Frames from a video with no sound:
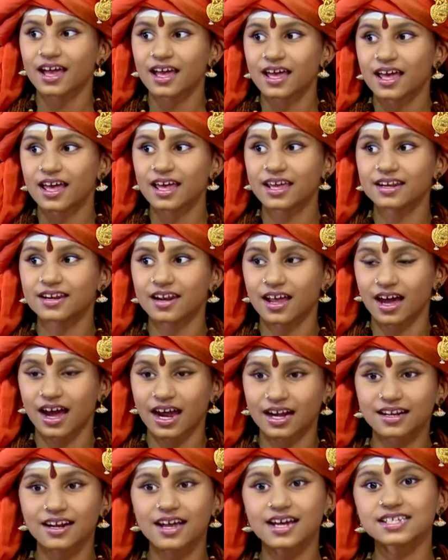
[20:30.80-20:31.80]
And
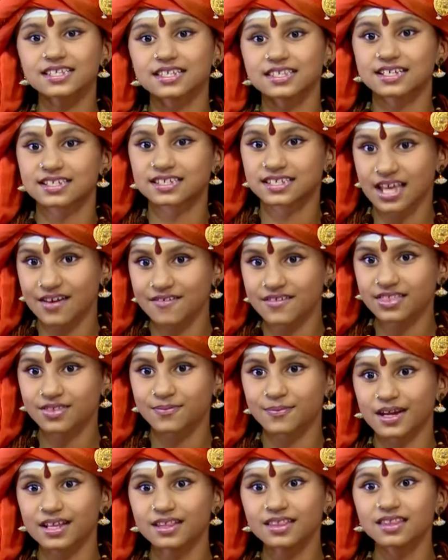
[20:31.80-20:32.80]
at last, the 7th
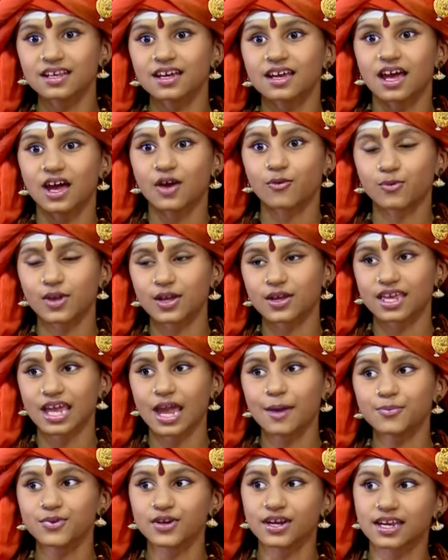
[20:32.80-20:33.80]
month, we
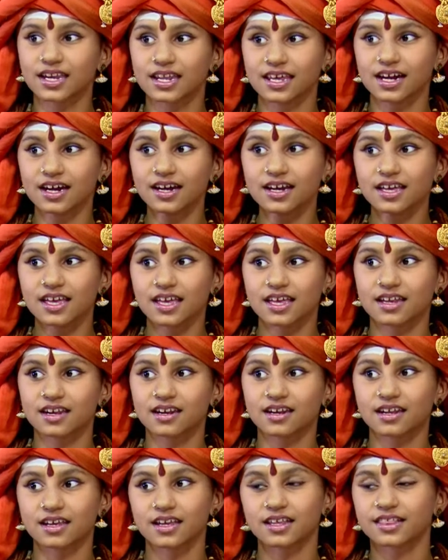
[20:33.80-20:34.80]
came to India,
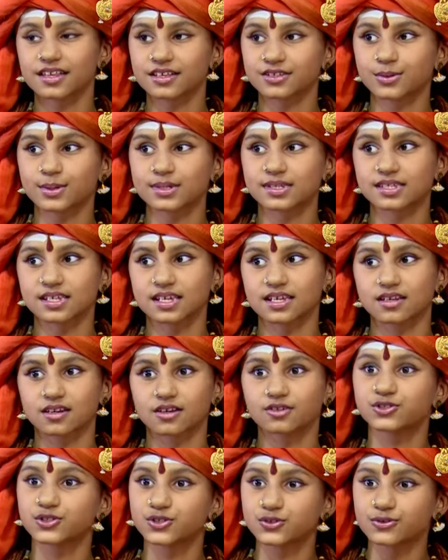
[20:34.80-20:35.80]
and this was
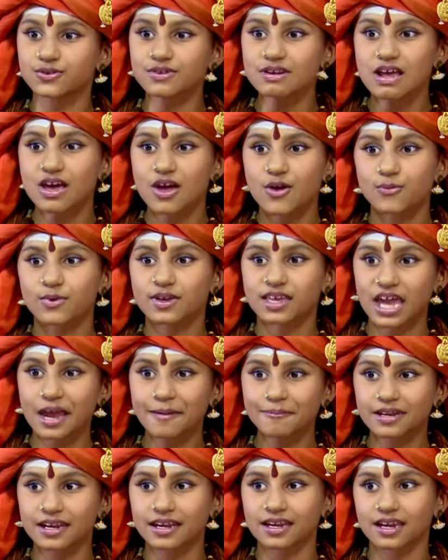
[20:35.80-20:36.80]
in June. We came
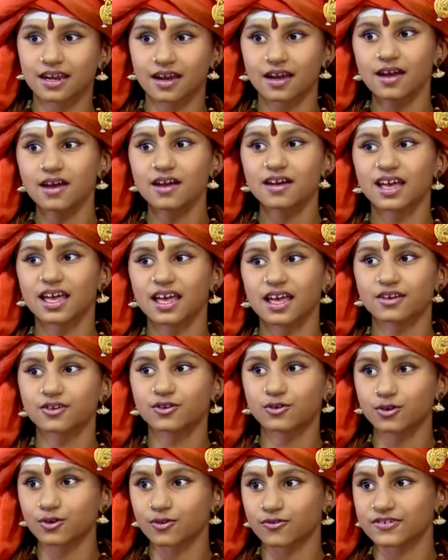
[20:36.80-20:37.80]
to India
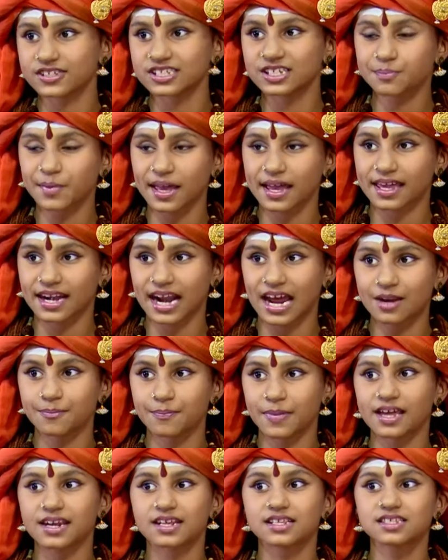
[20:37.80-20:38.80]
to visit my
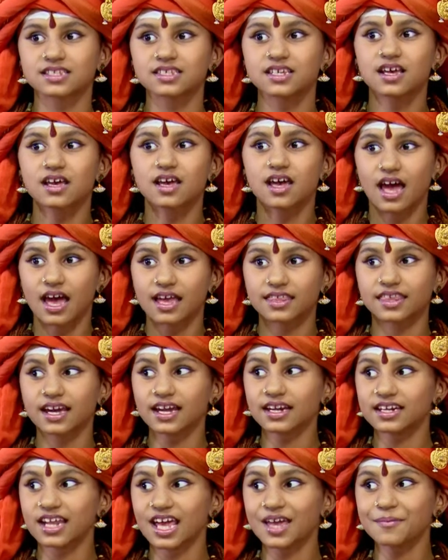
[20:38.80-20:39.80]
grandparents. At
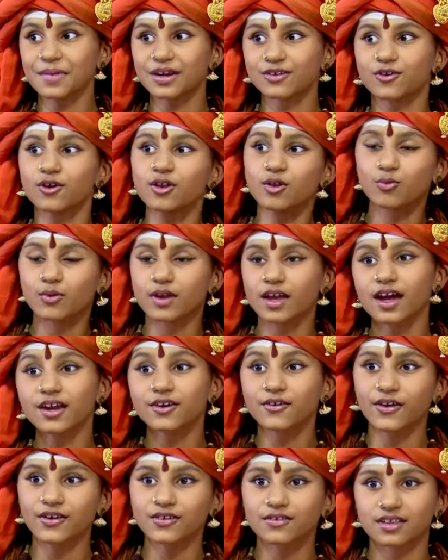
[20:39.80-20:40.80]
that time, I told, we are
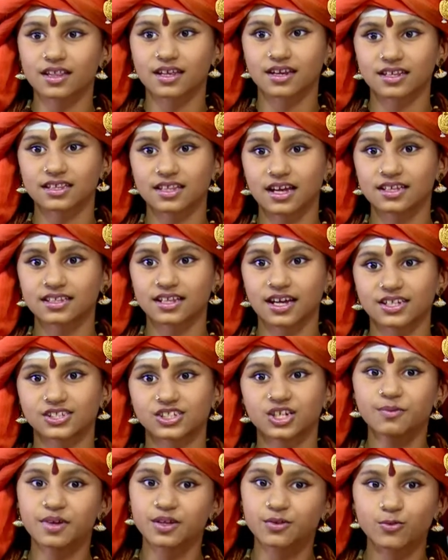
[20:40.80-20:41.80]
going to the Nithyananda
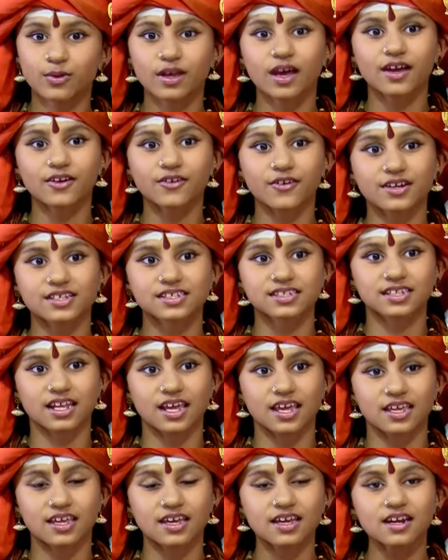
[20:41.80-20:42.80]
Ashram and we are going to
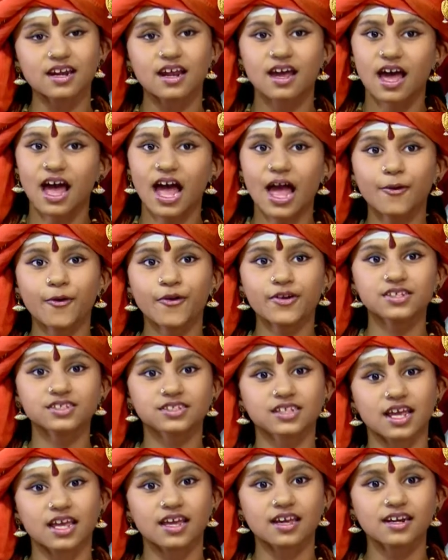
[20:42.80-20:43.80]
stay here. I'm going to
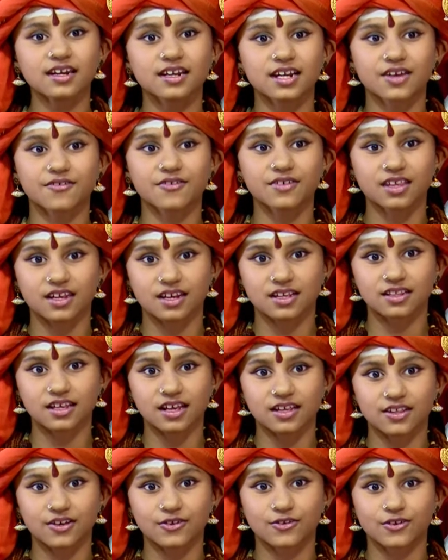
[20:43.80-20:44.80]
stay here and live in the
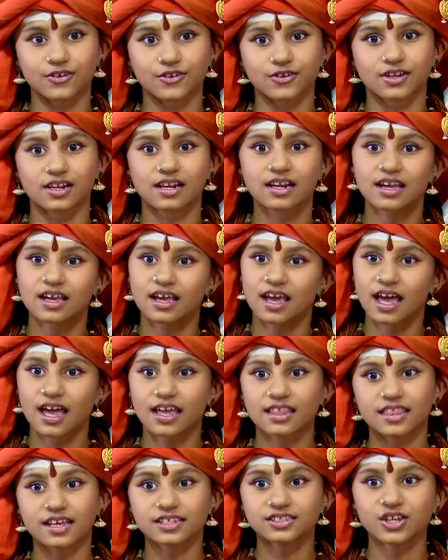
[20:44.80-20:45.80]
Nithyananda Gurukul.
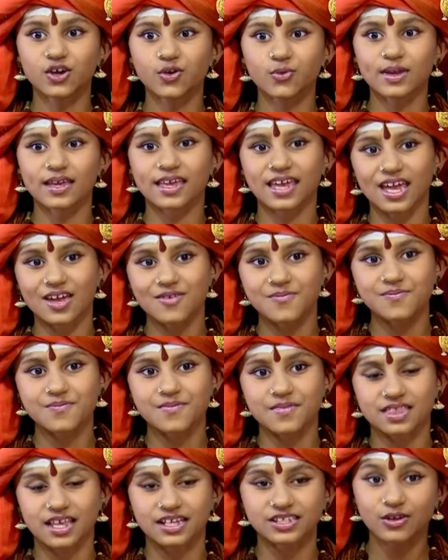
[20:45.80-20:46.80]
And that's how we
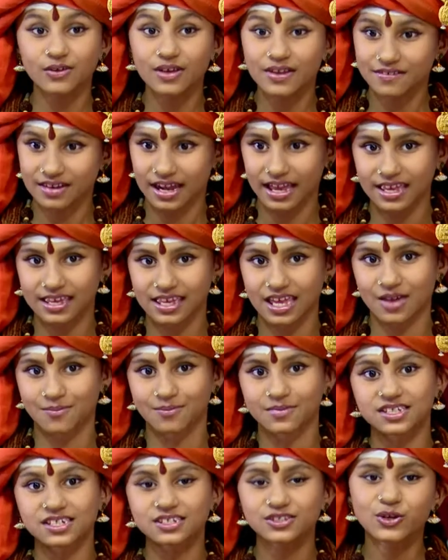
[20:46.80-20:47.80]
came, that's how even I
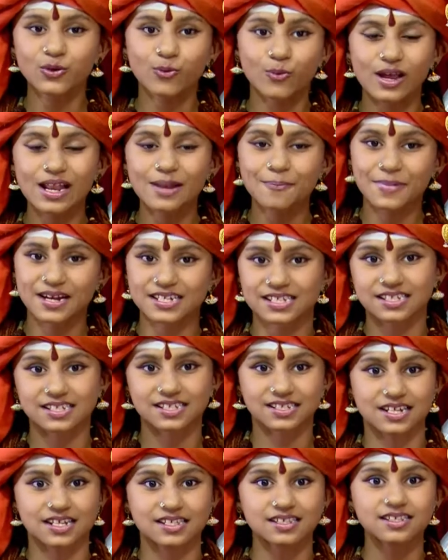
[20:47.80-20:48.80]
came. Just the will
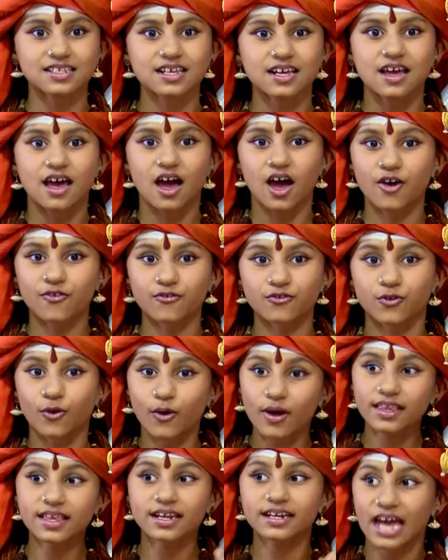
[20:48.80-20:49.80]
persistence of
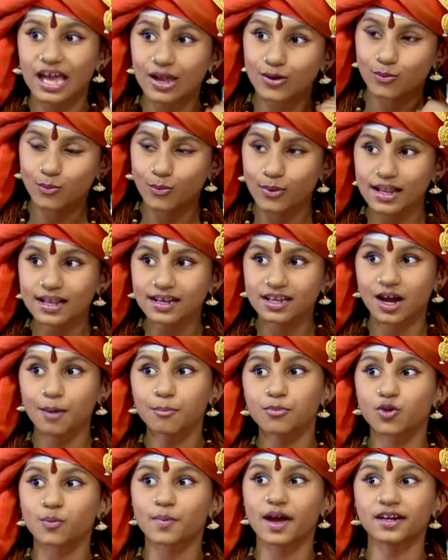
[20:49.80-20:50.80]
knowing that I will come
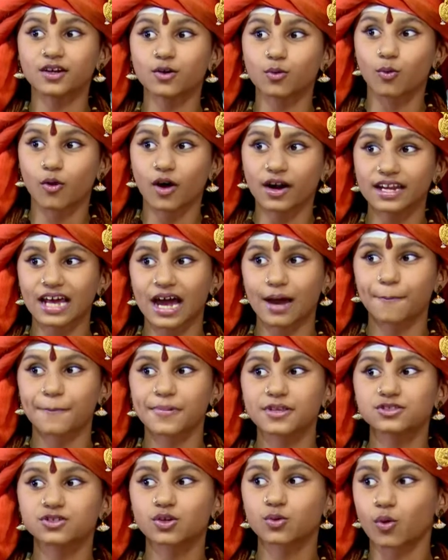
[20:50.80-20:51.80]
no matter what
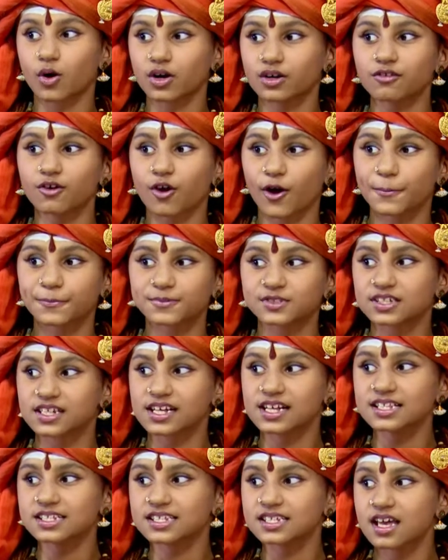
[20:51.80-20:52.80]
happens or whatever
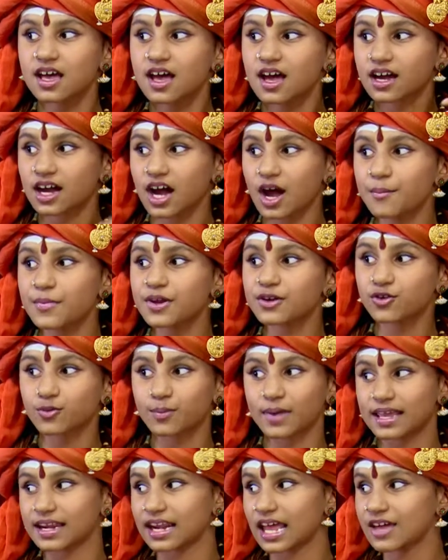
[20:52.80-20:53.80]
obstacles come into
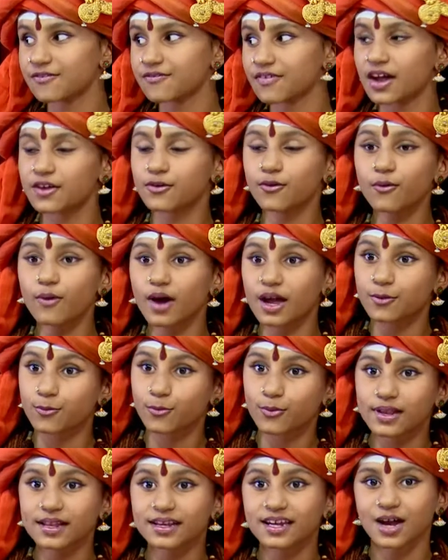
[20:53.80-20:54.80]
my life. I know I
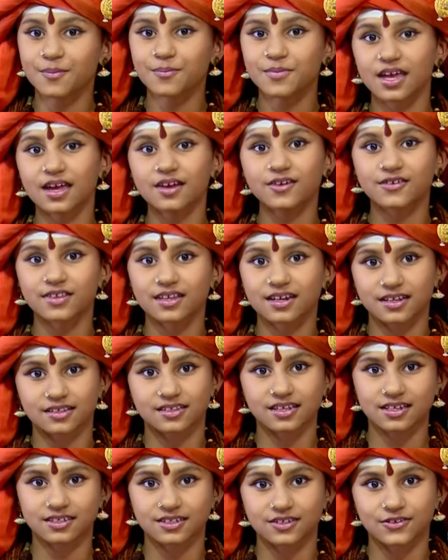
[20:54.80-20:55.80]
will come here to the
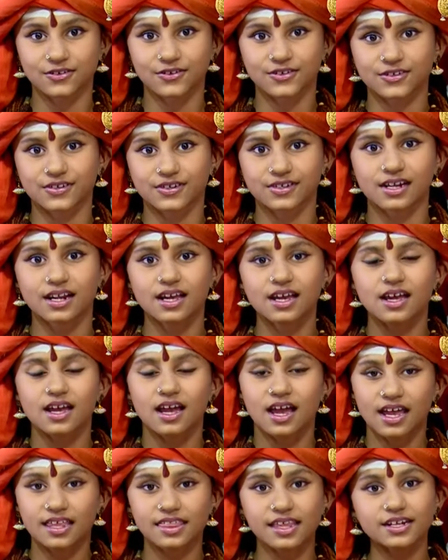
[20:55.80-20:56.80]
Nithyananda Gurukul.
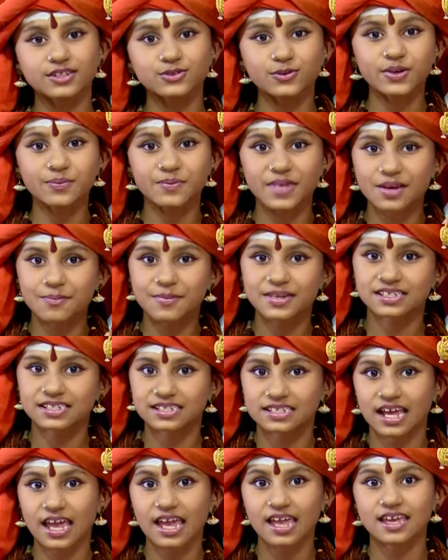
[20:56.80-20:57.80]
And that is what made me
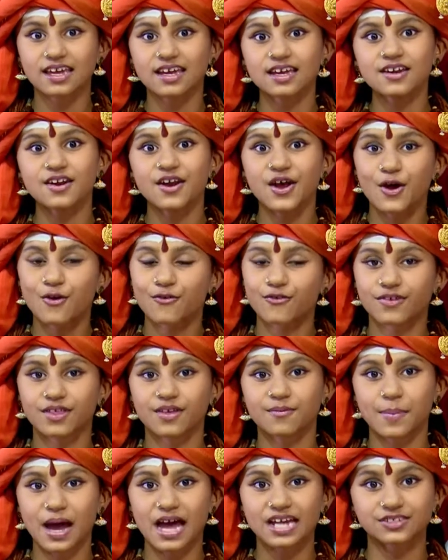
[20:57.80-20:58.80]
stay here for the
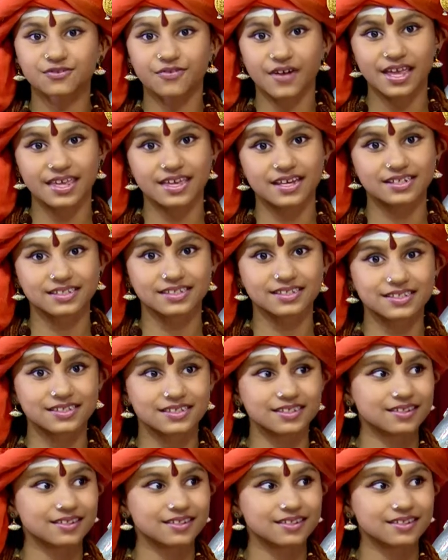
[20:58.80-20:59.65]
past 5 years.